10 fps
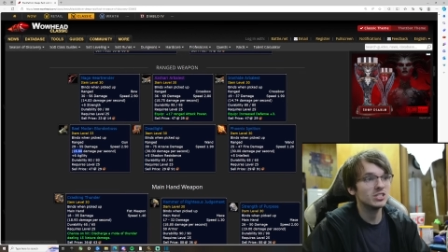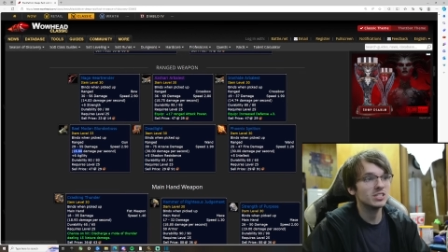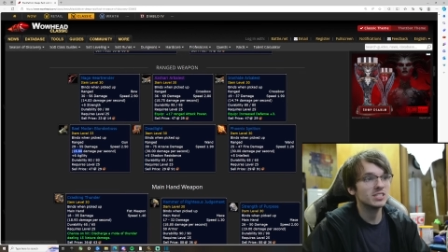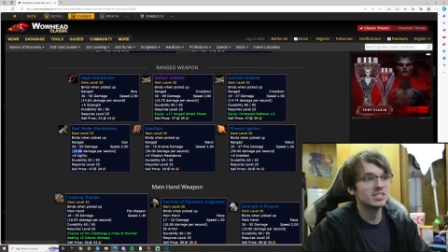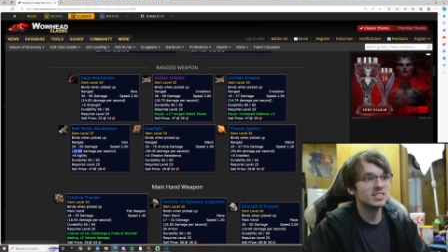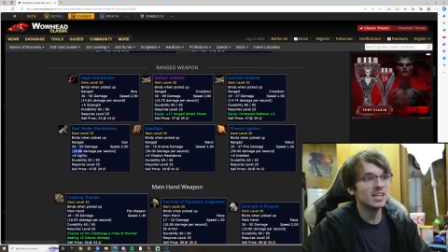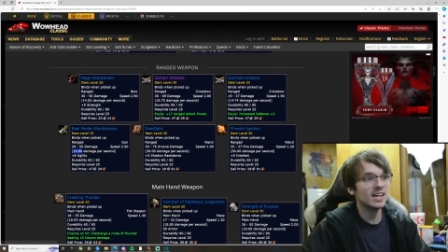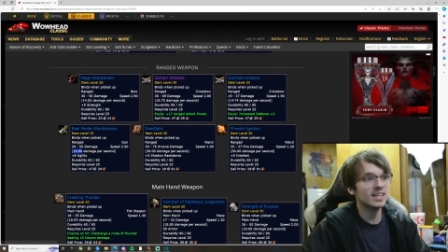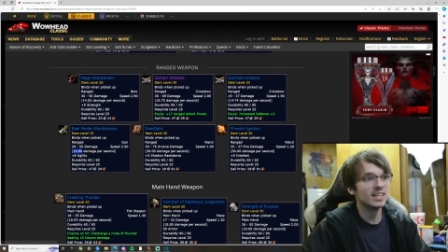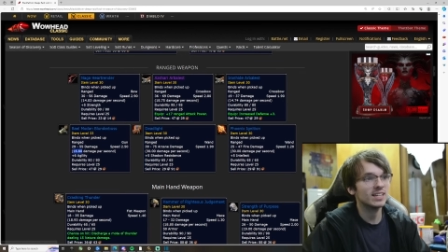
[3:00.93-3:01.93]
a
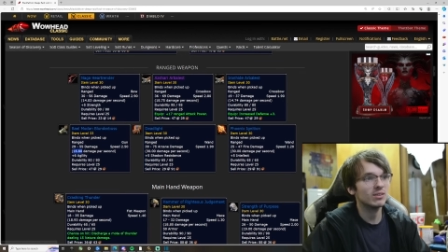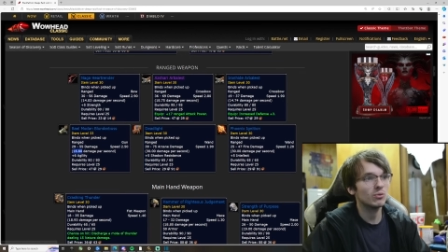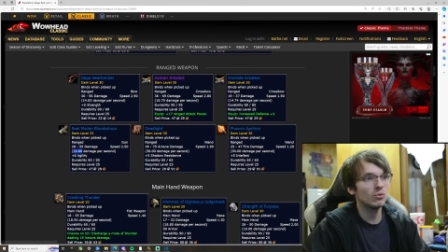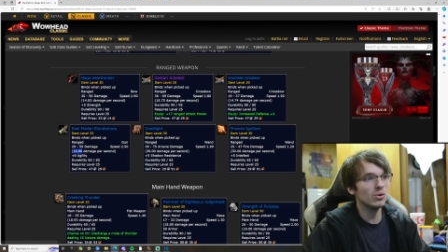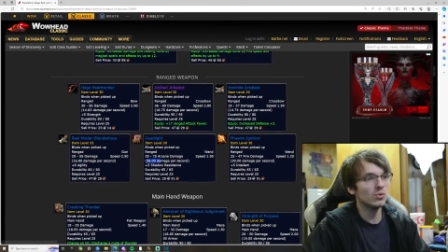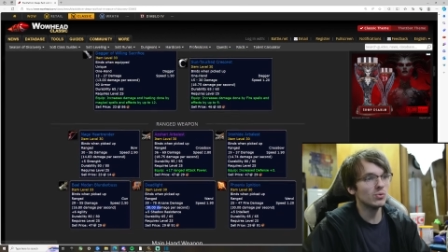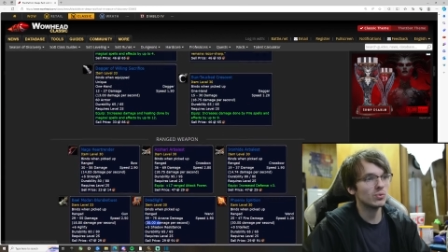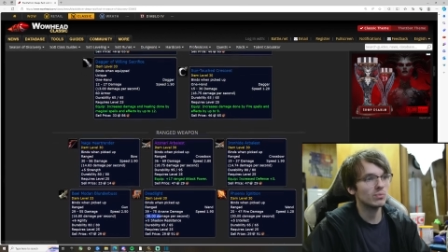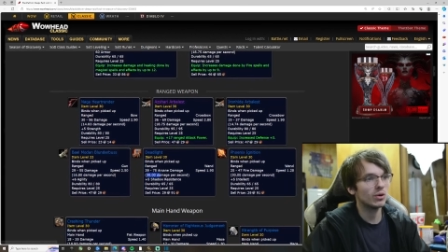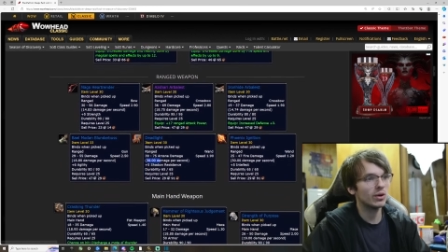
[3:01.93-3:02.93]
second
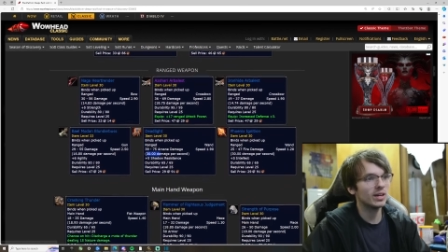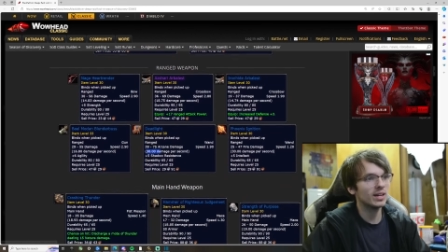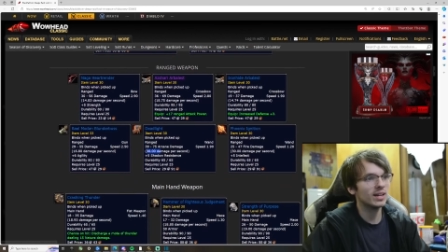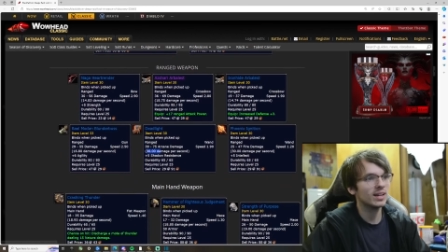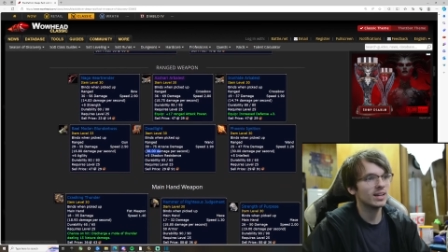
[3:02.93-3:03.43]
whoa boy